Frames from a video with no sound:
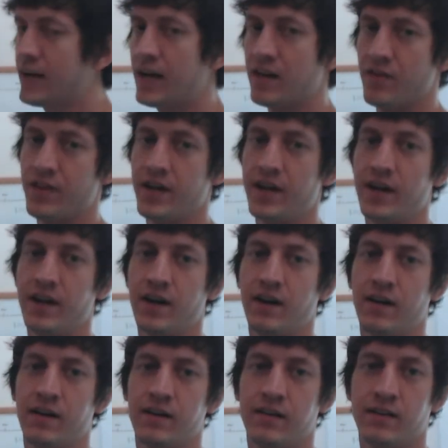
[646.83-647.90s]
I got
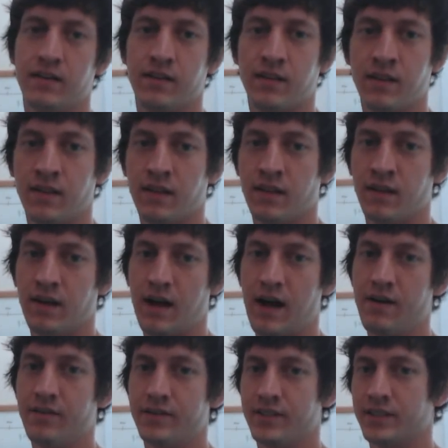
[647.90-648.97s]
there,
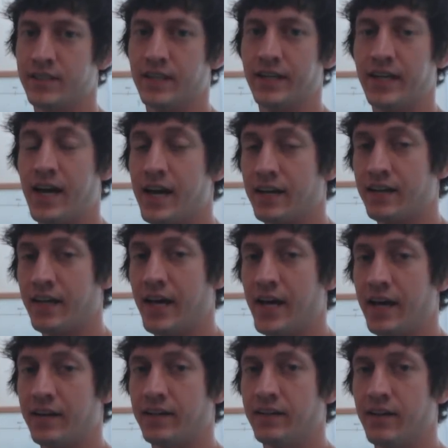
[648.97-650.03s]
I would just like heck
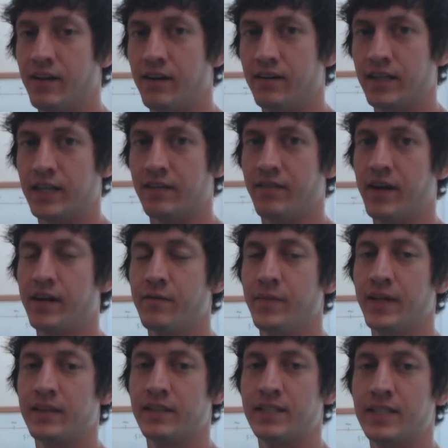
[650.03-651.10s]
yeah, you know, like if I can
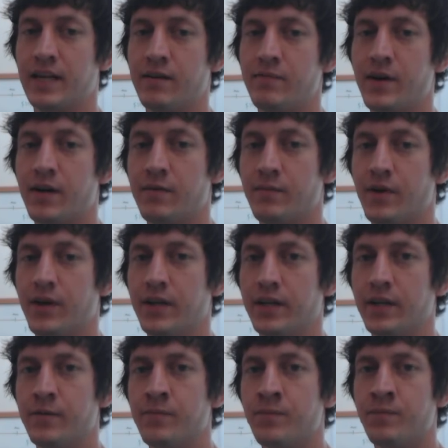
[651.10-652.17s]
make the same amount of
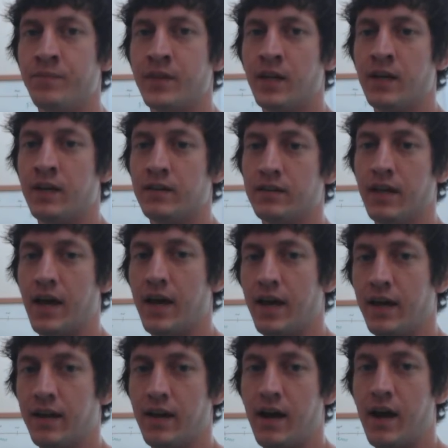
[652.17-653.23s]
money
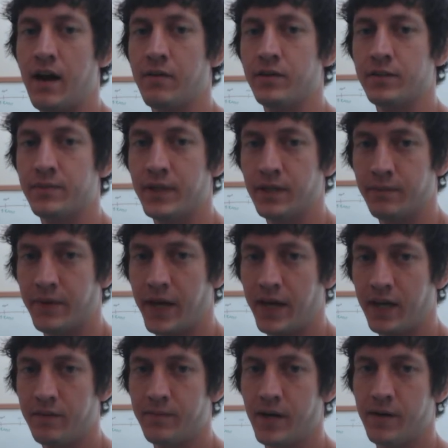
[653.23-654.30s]
that I was being
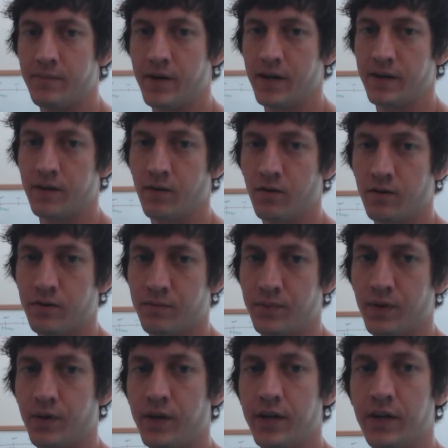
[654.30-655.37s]
paid by my old
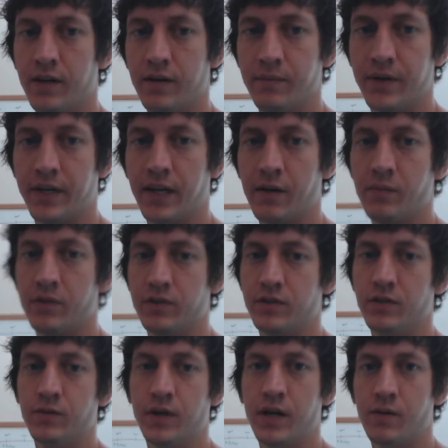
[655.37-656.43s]
employer and being able to
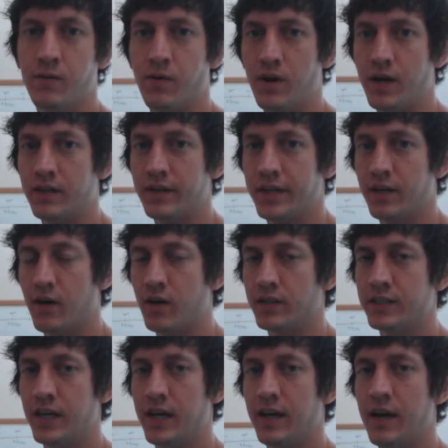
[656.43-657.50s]
do what I want like
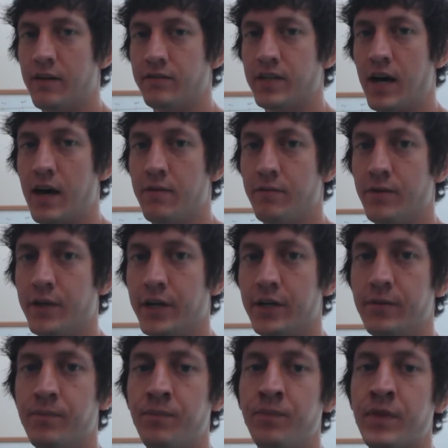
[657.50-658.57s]
all day, have time
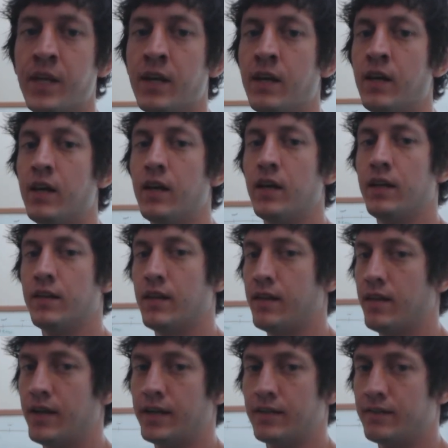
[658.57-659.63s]
freedom,
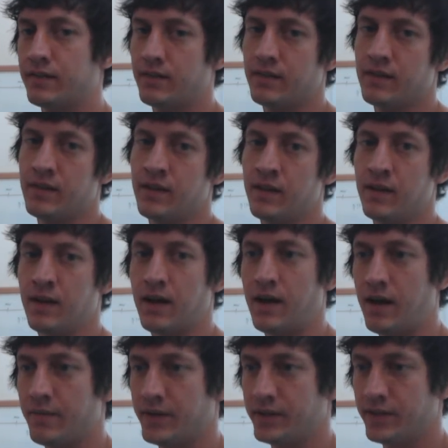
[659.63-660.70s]
then like
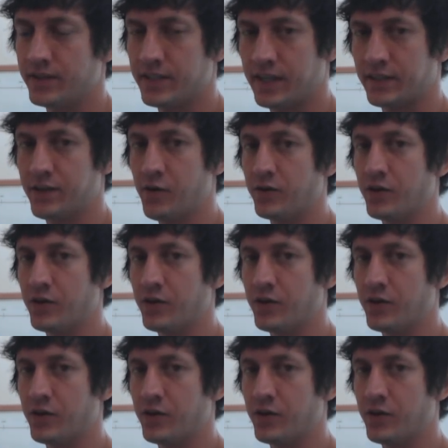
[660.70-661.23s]
I mean there's like